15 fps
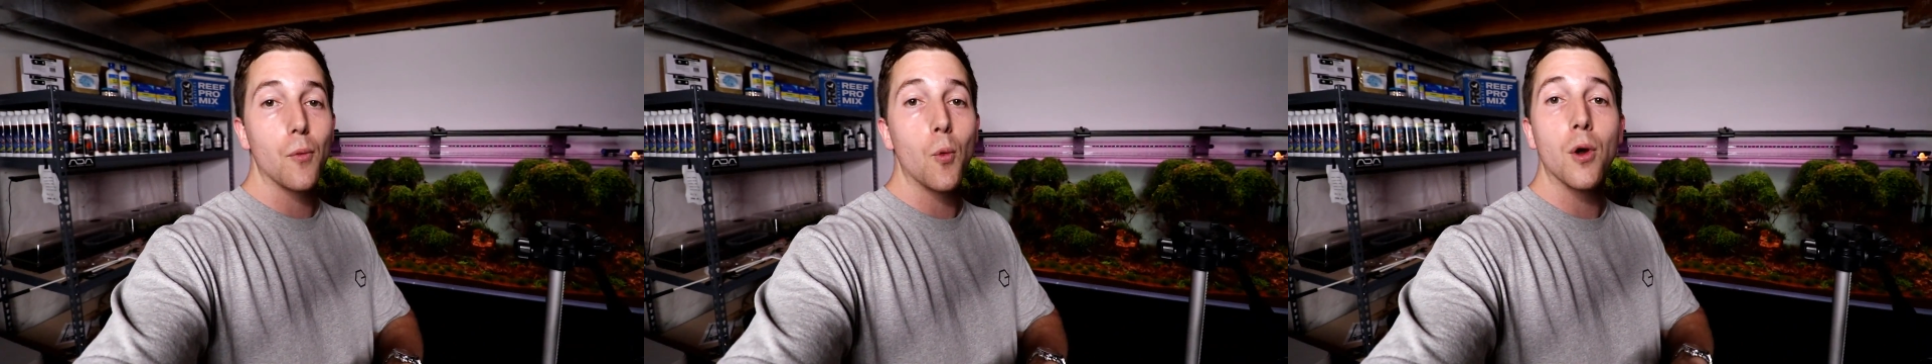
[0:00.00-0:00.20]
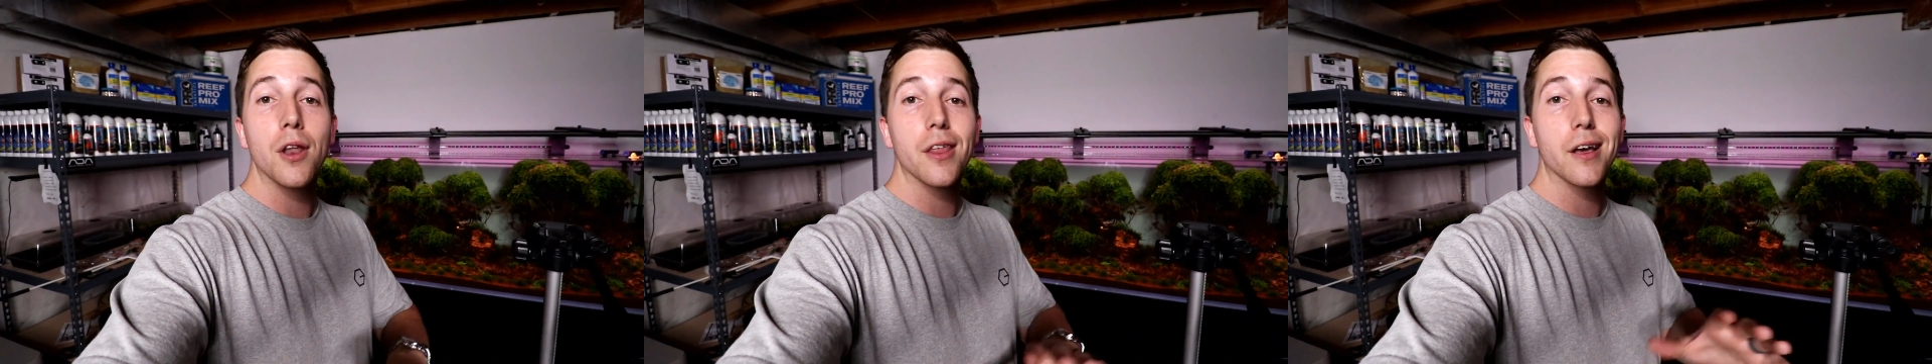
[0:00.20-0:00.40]

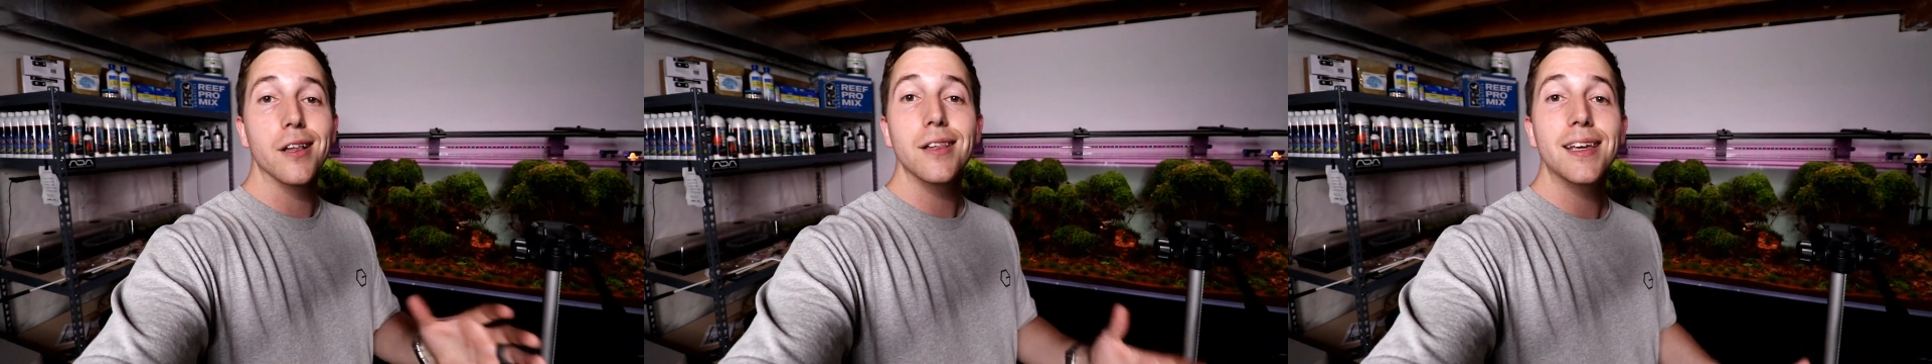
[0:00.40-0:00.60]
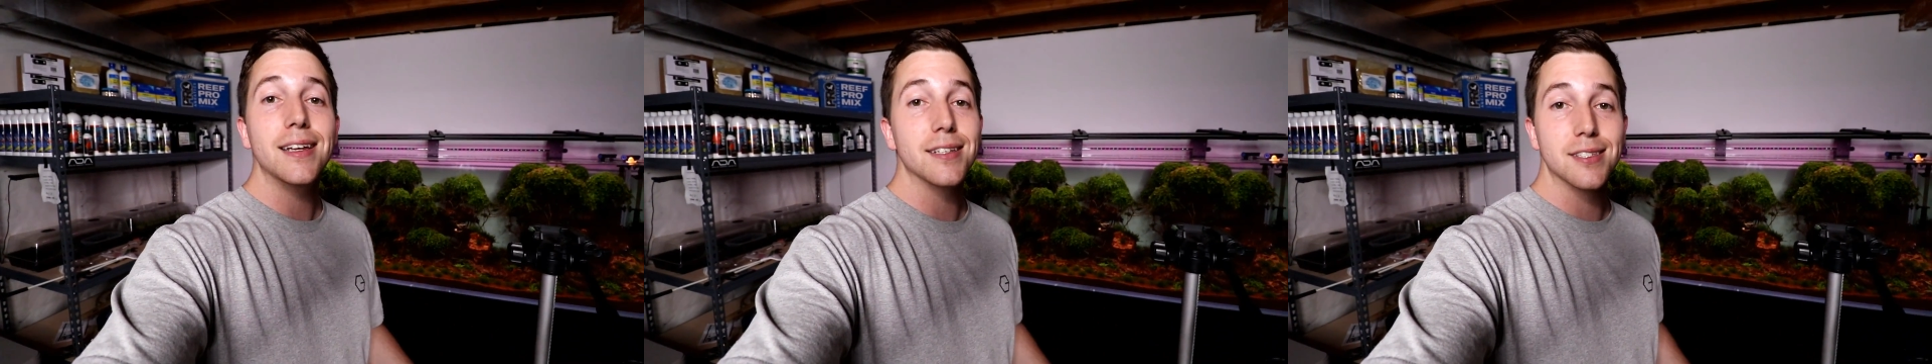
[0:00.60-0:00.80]
one of the
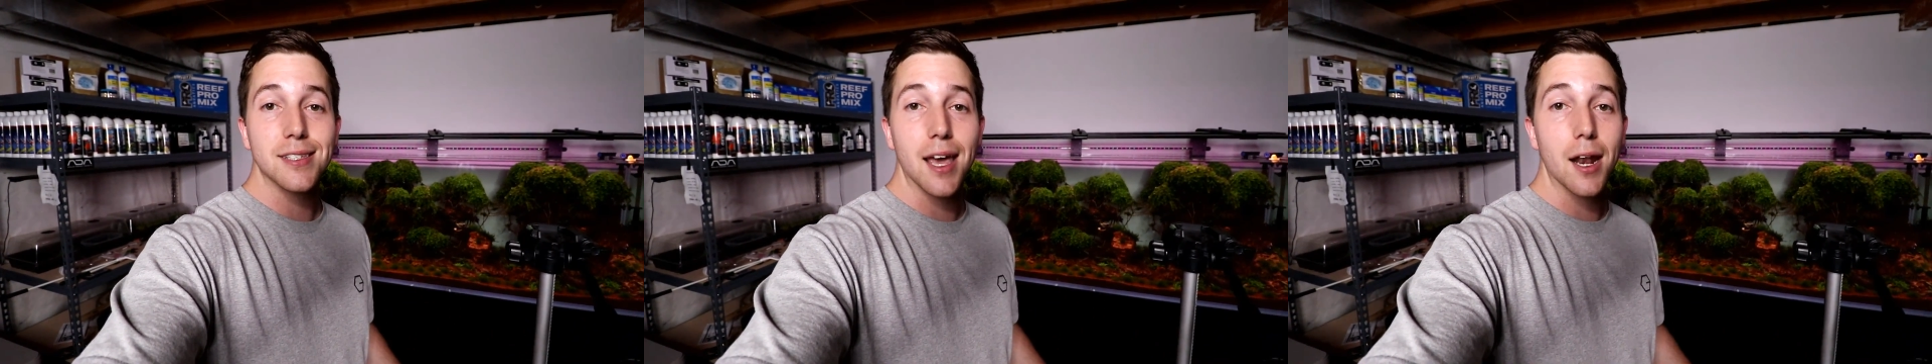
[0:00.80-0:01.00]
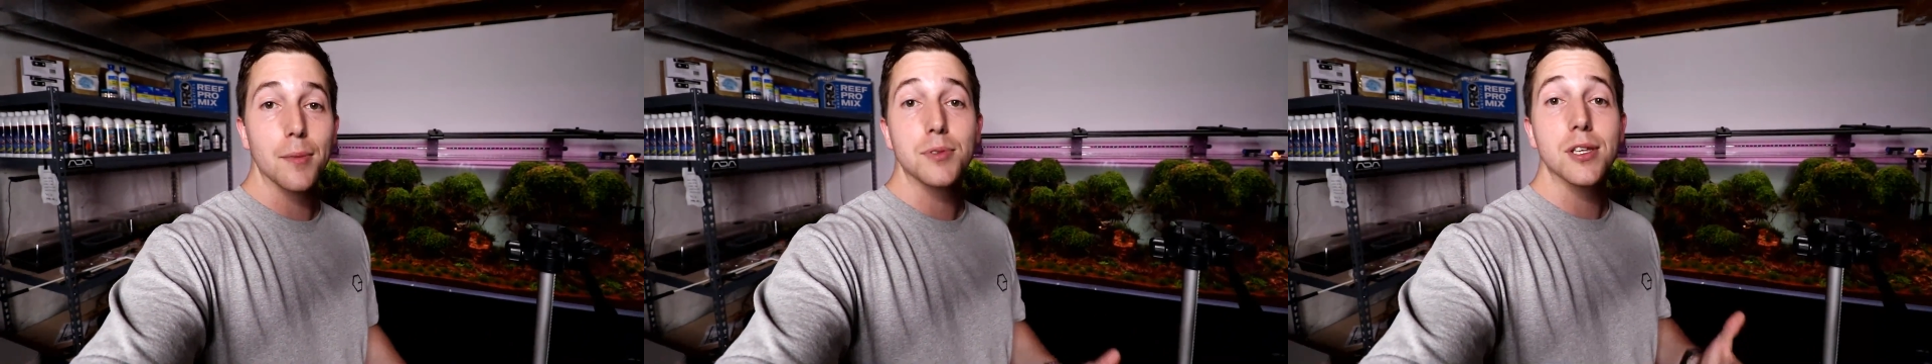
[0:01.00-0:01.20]
cleanest
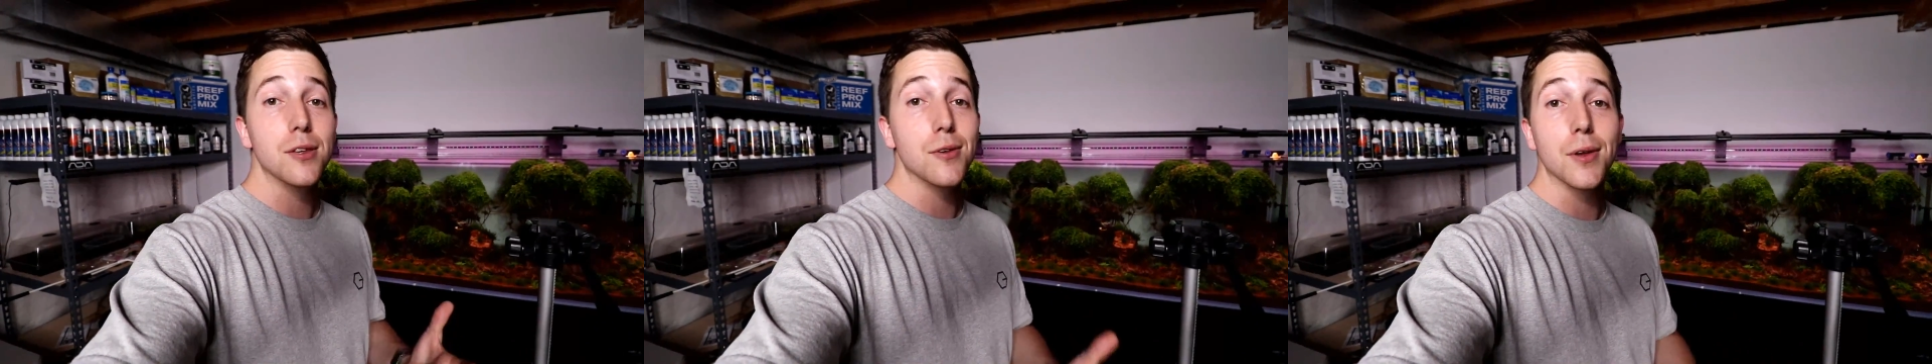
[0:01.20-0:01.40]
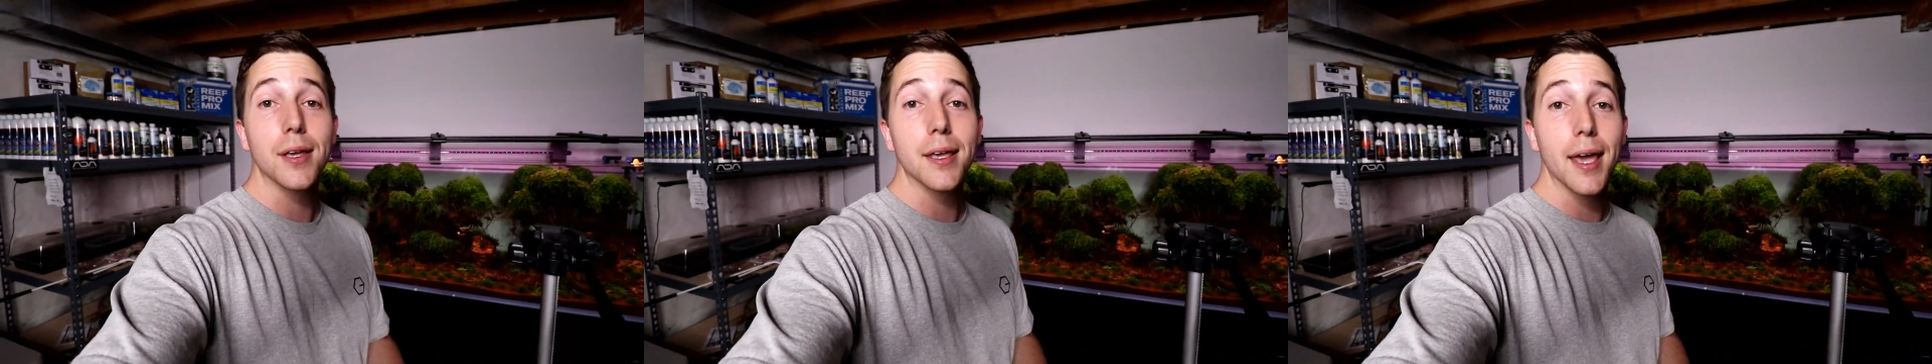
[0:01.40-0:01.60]
setups that
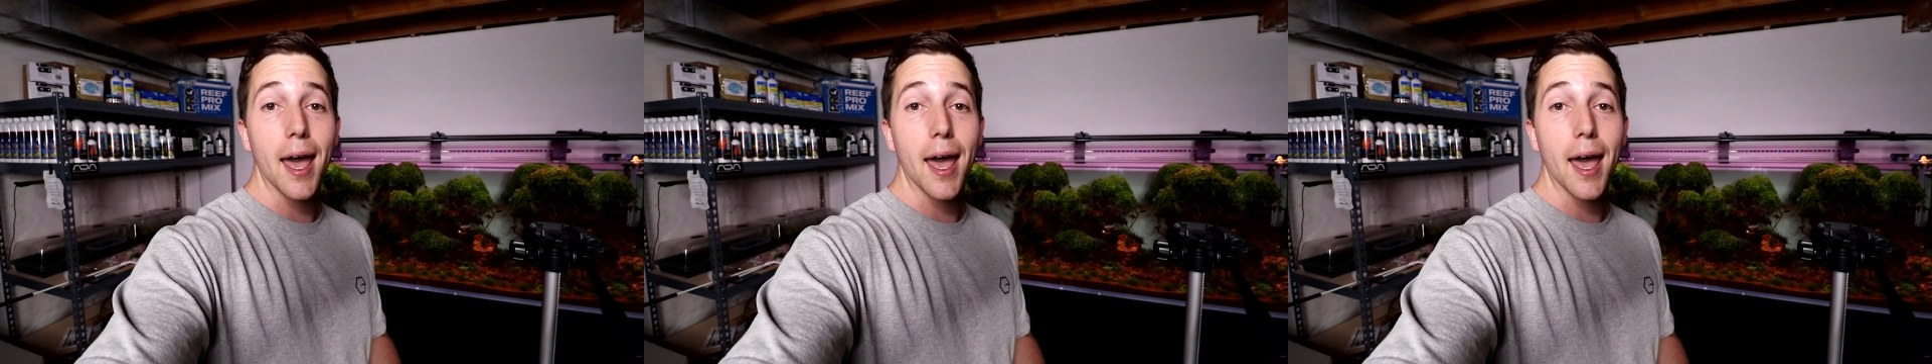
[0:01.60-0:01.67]
you can